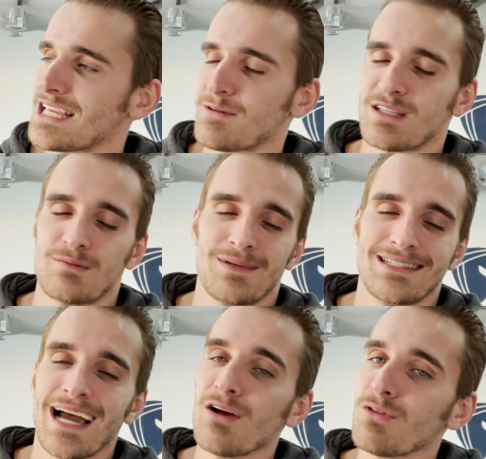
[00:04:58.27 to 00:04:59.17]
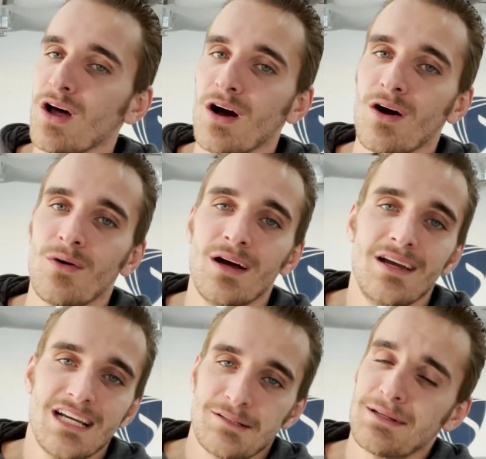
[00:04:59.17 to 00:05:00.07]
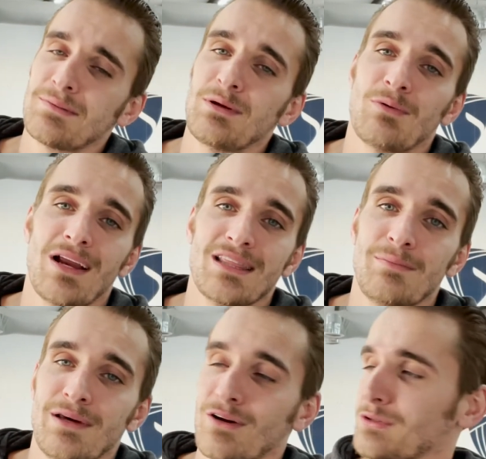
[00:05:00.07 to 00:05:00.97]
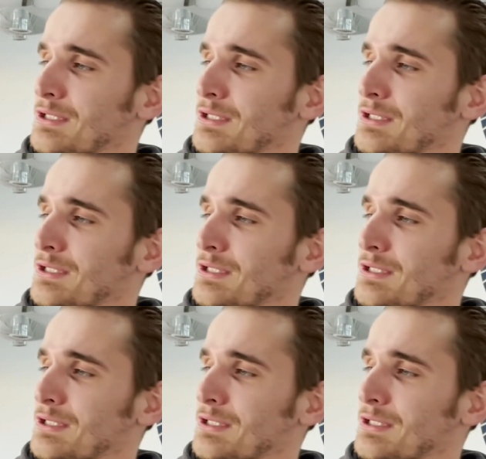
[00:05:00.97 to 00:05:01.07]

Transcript: expect it to be down low, expect to be right in the middle.